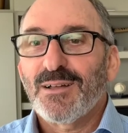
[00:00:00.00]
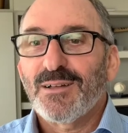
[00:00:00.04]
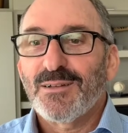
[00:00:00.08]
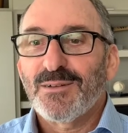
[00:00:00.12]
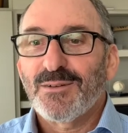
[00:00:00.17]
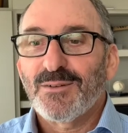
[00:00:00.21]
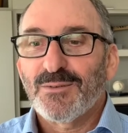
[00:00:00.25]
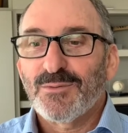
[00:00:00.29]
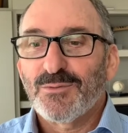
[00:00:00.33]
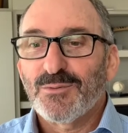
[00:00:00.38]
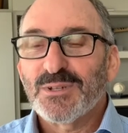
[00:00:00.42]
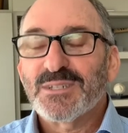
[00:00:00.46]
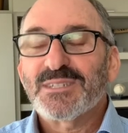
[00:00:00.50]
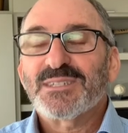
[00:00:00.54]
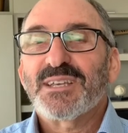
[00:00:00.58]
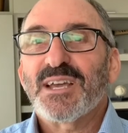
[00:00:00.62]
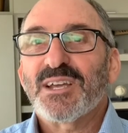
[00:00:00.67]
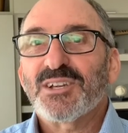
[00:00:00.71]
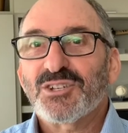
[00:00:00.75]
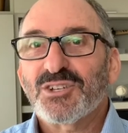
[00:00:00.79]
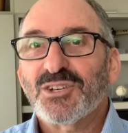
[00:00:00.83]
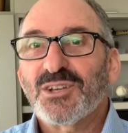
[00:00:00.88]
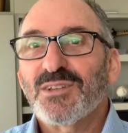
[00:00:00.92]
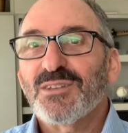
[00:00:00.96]

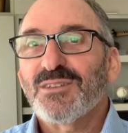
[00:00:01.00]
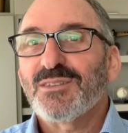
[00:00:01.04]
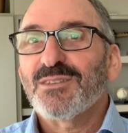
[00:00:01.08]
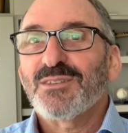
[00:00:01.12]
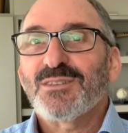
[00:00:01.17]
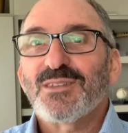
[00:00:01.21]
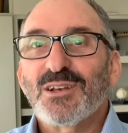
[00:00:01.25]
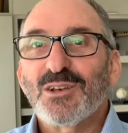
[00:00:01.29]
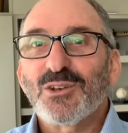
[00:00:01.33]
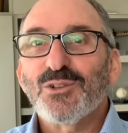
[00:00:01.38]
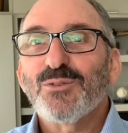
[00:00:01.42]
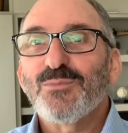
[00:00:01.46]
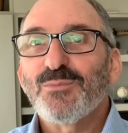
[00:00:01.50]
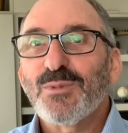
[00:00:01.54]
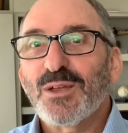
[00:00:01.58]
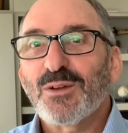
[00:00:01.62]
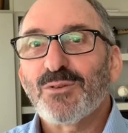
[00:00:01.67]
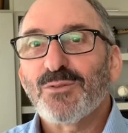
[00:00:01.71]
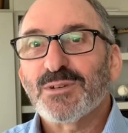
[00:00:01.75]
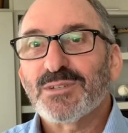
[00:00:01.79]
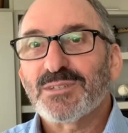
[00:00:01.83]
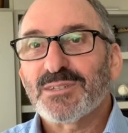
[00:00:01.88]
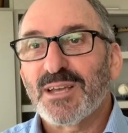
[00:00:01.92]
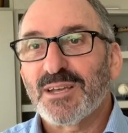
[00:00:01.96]
recession, the looming
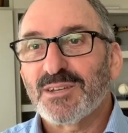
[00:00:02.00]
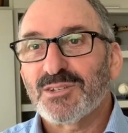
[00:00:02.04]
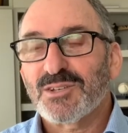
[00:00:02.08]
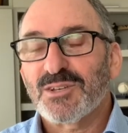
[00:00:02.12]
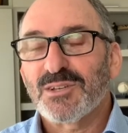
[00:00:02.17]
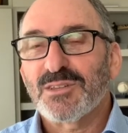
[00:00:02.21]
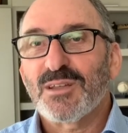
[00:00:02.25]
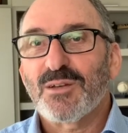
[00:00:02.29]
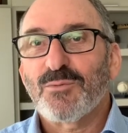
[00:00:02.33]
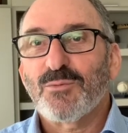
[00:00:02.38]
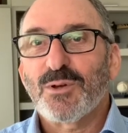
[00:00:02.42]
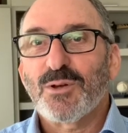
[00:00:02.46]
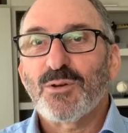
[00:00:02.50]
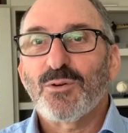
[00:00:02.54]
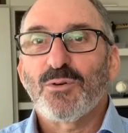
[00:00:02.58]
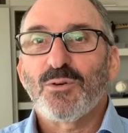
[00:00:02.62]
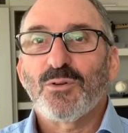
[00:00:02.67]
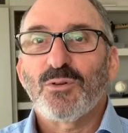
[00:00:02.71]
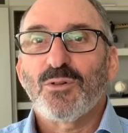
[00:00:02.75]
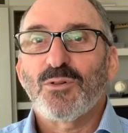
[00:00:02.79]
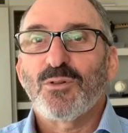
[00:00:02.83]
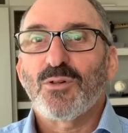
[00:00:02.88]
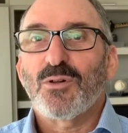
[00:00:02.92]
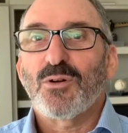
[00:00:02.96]
recession that we
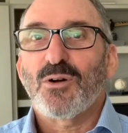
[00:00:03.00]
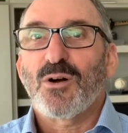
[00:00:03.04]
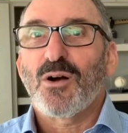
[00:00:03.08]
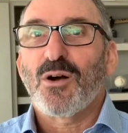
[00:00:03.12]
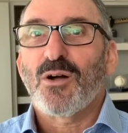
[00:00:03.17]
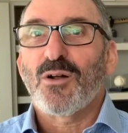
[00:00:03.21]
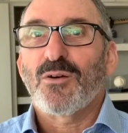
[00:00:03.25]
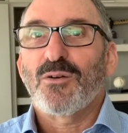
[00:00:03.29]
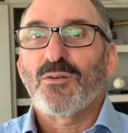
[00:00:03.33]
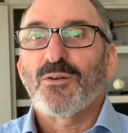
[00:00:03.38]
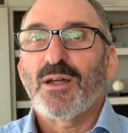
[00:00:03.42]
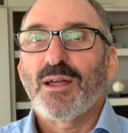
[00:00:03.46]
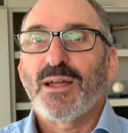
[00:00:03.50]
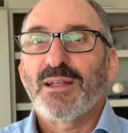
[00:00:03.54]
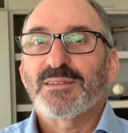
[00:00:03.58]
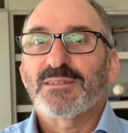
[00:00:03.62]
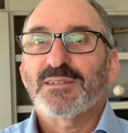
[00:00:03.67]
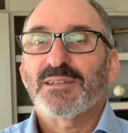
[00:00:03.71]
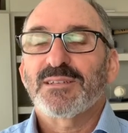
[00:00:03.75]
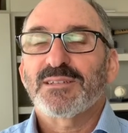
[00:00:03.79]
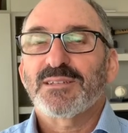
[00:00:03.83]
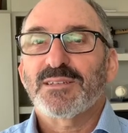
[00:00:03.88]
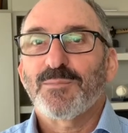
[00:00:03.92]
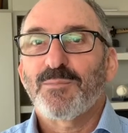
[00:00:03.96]
all are
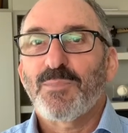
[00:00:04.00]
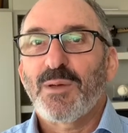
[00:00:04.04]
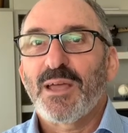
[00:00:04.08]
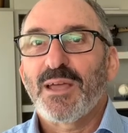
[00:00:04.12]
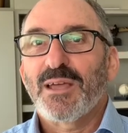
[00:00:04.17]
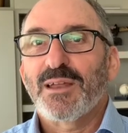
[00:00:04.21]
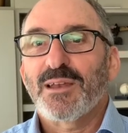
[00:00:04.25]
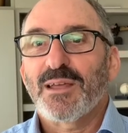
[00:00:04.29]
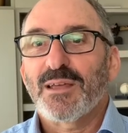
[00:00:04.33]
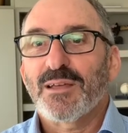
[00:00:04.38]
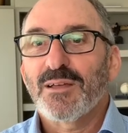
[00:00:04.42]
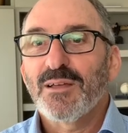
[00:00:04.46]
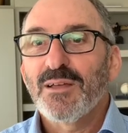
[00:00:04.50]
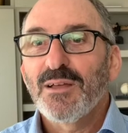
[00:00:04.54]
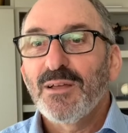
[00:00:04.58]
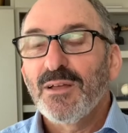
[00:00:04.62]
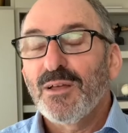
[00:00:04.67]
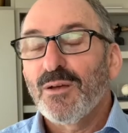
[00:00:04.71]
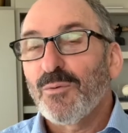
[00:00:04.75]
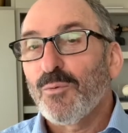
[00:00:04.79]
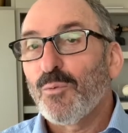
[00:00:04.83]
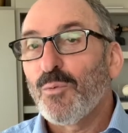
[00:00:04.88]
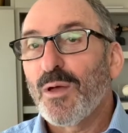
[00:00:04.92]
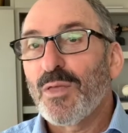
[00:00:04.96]
anticipating,
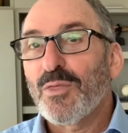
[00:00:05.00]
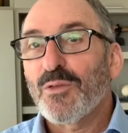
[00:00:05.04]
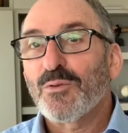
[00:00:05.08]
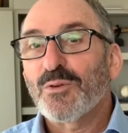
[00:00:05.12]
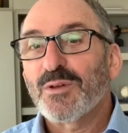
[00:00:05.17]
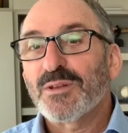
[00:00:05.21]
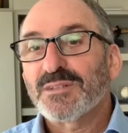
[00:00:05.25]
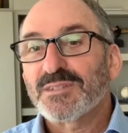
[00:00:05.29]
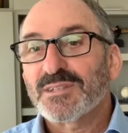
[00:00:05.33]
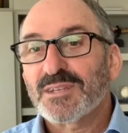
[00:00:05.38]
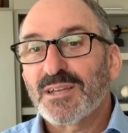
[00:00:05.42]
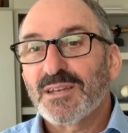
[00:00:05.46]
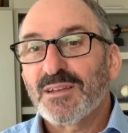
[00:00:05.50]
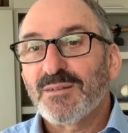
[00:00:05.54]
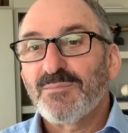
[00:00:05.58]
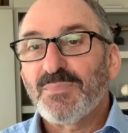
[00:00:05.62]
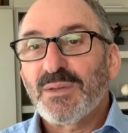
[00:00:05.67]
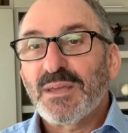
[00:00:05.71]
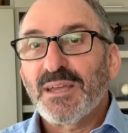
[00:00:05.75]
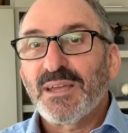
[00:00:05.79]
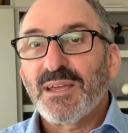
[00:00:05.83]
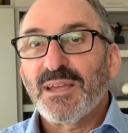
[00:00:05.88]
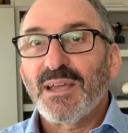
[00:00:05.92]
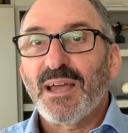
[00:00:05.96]
whether it's going to
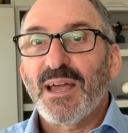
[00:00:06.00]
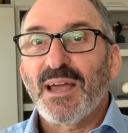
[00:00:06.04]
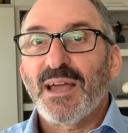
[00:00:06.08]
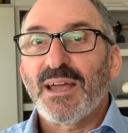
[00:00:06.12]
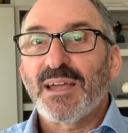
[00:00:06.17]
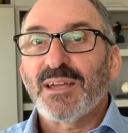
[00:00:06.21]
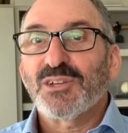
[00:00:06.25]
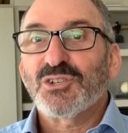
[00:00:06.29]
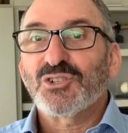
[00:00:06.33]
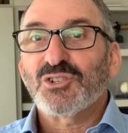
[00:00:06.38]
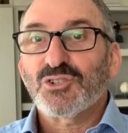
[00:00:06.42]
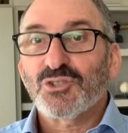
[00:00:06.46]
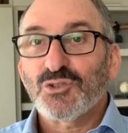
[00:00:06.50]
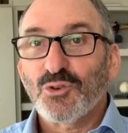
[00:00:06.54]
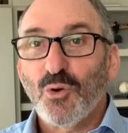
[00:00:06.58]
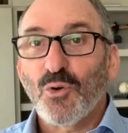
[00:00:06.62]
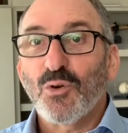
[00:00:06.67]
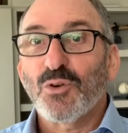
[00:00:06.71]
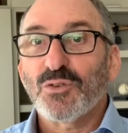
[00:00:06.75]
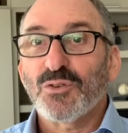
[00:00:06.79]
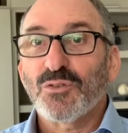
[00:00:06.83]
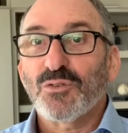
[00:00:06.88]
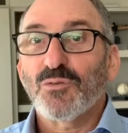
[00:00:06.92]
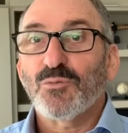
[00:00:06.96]
be a
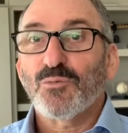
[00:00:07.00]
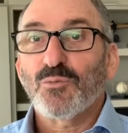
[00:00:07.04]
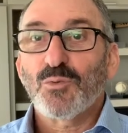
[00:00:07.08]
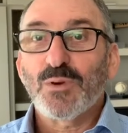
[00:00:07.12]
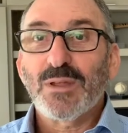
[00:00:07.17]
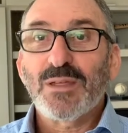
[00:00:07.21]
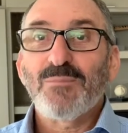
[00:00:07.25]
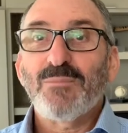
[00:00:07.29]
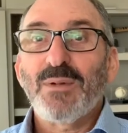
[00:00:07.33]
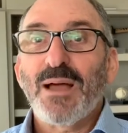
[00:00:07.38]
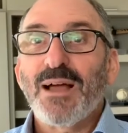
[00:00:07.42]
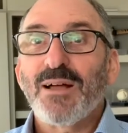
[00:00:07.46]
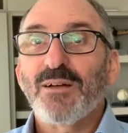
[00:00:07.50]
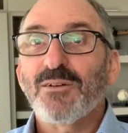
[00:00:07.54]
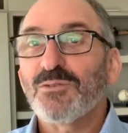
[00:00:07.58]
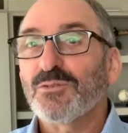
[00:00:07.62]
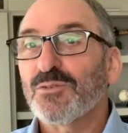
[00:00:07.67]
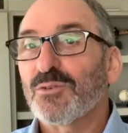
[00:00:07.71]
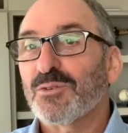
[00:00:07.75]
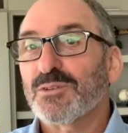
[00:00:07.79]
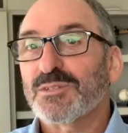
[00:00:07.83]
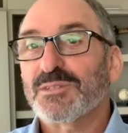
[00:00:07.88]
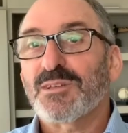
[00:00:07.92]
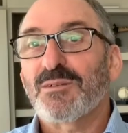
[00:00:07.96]
short rebound
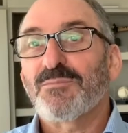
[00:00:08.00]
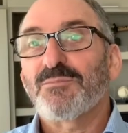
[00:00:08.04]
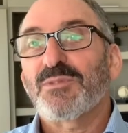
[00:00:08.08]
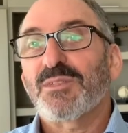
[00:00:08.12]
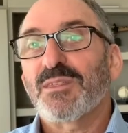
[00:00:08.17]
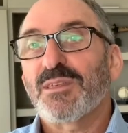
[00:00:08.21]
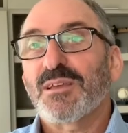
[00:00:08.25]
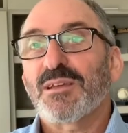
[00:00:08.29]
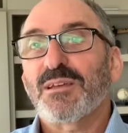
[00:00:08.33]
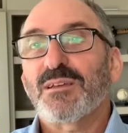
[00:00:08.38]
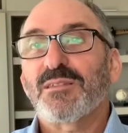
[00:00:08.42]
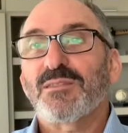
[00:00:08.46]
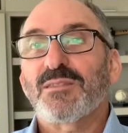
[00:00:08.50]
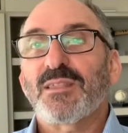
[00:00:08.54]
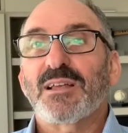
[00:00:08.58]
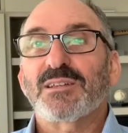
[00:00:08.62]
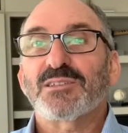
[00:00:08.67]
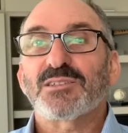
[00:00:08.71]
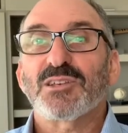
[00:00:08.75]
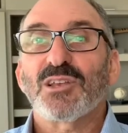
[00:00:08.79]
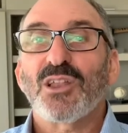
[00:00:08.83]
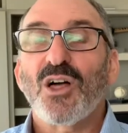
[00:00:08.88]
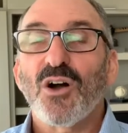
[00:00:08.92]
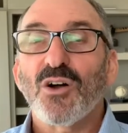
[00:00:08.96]
or something
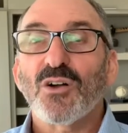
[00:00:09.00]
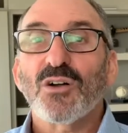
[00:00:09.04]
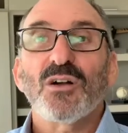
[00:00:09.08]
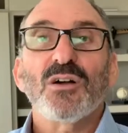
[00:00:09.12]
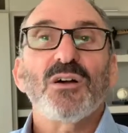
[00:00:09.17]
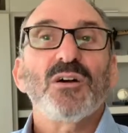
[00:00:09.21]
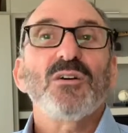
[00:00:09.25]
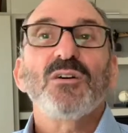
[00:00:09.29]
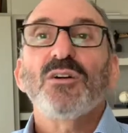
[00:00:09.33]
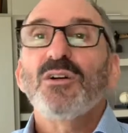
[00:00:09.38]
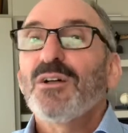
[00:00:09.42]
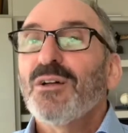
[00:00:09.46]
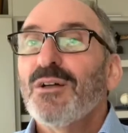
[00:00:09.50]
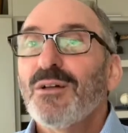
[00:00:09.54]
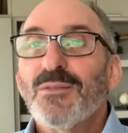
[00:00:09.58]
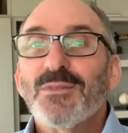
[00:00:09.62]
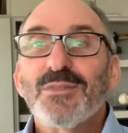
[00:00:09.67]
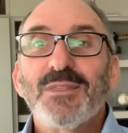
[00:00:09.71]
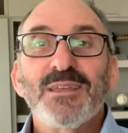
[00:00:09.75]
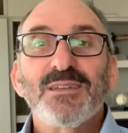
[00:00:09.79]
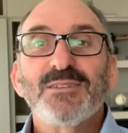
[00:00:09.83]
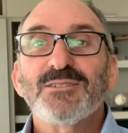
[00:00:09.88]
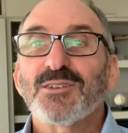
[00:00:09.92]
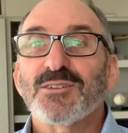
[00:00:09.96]
that's longer.
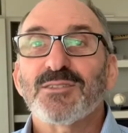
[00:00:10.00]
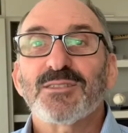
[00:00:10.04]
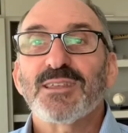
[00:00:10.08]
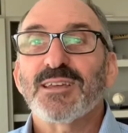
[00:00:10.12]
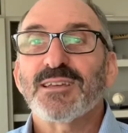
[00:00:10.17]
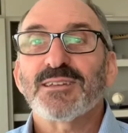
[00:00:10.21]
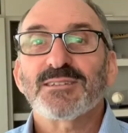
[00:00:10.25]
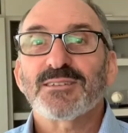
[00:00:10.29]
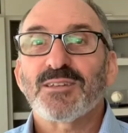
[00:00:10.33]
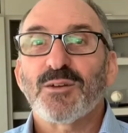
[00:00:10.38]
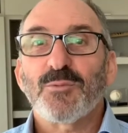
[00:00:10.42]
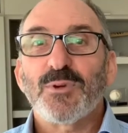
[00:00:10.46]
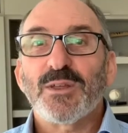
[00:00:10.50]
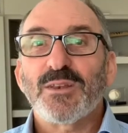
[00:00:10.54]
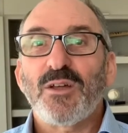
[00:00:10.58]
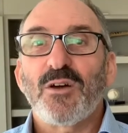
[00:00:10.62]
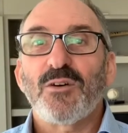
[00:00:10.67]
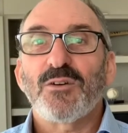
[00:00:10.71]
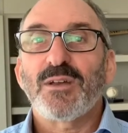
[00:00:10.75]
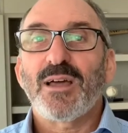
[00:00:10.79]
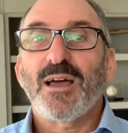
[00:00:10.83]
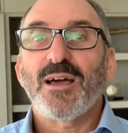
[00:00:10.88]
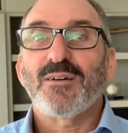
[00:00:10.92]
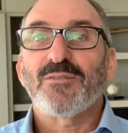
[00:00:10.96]
These are things that we
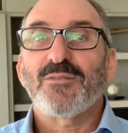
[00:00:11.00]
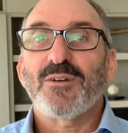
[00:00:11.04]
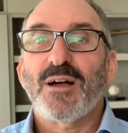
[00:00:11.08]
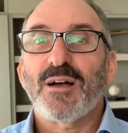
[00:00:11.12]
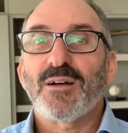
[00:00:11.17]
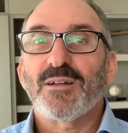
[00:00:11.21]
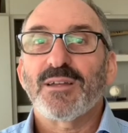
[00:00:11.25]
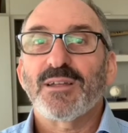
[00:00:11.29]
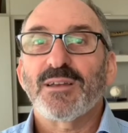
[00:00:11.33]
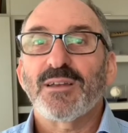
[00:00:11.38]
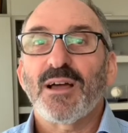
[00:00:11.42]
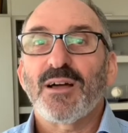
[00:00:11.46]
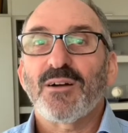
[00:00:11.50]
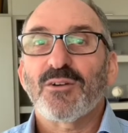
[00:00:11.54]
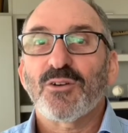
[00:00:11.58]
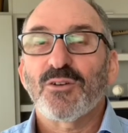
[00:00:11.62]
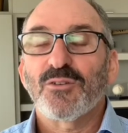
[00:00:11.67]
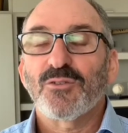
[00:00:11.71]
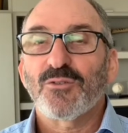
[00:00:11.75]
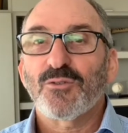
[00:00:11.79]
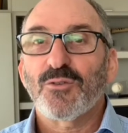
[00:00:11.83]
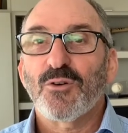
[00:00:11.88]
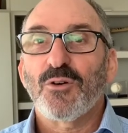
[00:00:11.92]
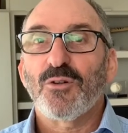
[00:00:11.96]
don't have in our
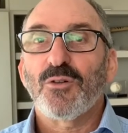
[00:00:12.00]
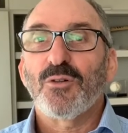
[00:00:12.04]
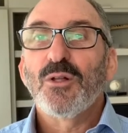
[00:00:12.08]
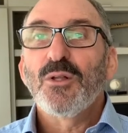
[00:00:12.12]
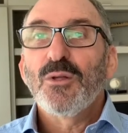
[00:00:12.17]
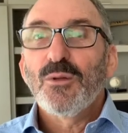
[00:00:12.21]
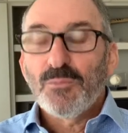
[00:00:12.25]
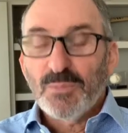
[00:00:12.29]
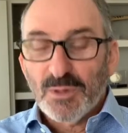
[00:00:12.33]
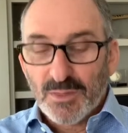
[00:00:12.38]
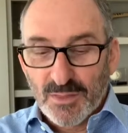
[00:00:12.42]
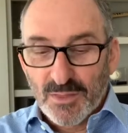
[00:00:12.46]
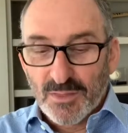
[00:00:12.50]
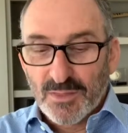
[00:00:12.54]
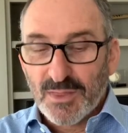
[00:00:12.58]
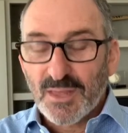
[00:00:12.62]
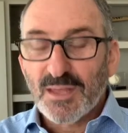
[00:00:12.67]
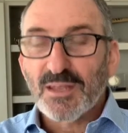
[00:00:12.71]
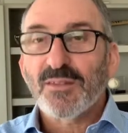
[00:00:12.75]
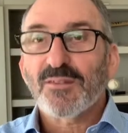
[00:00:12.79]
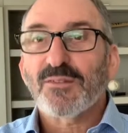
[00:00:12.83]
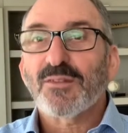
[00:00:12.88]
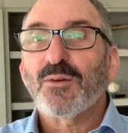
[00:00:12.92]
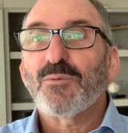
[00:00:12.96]
control, but the
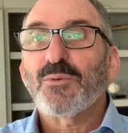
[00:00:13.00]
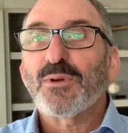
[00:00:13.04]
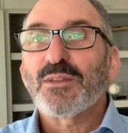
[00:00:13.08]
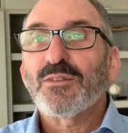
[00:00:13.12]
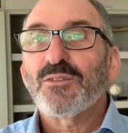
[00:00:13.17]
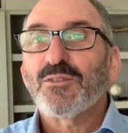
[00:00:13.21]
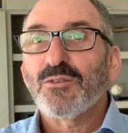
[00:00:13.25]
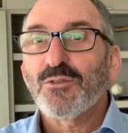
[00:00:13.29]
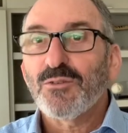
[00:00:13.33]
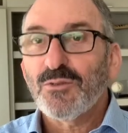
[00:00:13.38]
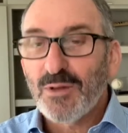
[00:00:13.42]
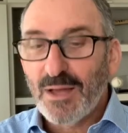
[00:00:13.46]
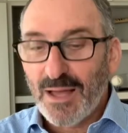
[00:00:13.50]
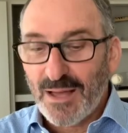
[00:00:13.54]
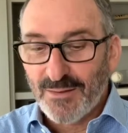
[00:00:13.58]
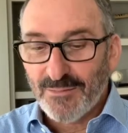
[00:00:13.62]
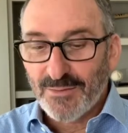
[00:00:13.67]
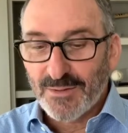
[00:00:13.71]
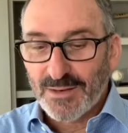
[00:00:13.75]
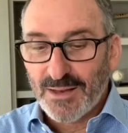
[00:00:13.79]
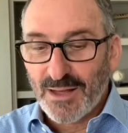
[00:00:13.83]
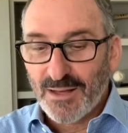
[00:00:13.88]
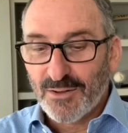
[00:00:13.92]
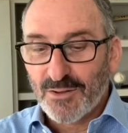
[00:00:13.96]
things that we do have
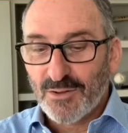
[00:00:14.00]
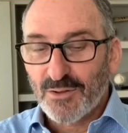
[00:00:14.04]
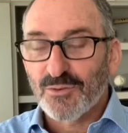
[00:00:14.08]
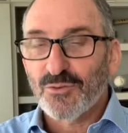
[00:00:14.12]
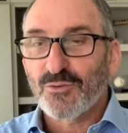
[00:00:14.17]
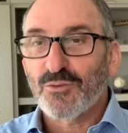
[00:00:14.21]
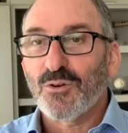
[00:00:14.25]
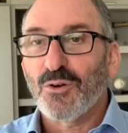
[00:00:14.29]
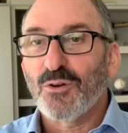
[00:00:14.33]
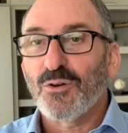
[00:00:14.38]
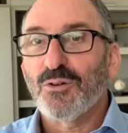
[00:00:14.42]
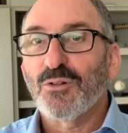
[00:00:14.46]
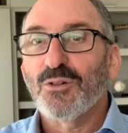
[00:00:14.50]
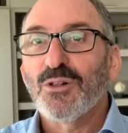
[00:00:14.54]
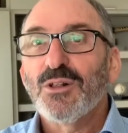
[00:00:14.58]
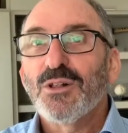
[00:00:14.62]
in our control